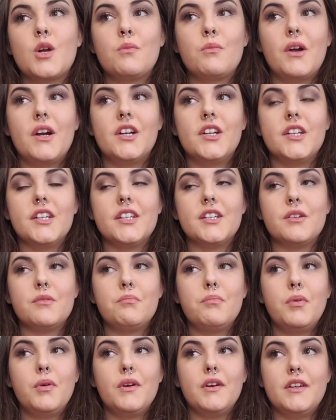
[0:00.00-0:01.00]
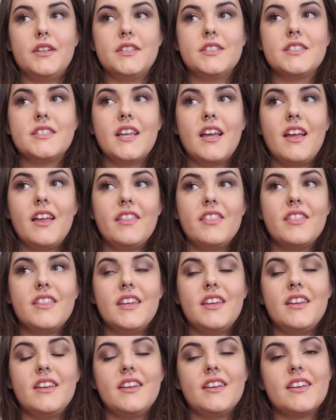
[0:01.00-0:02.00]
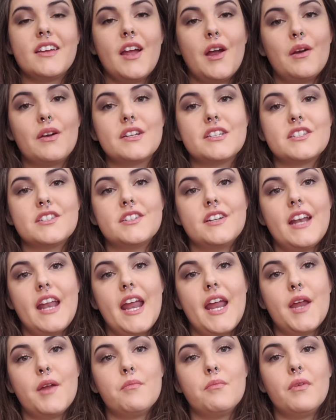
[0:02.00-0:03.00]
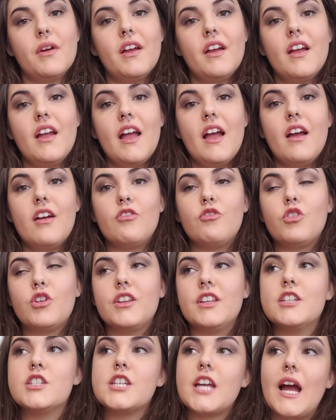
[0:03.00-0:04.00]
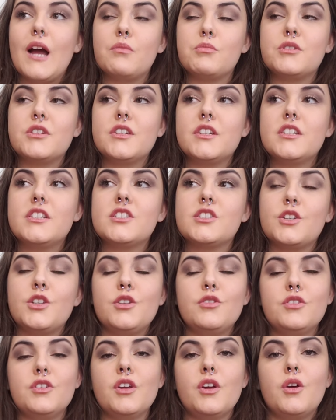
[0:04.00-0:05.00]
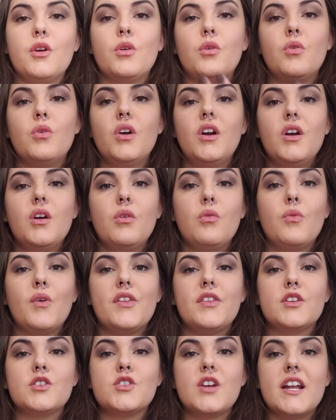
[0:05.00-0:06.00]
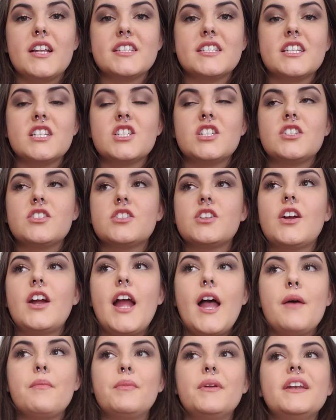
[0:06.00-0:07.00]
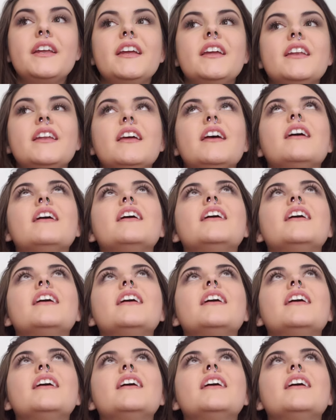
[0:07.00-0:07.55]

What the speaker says: Martin puts the character name for the chapter so you know when the transitions are happening,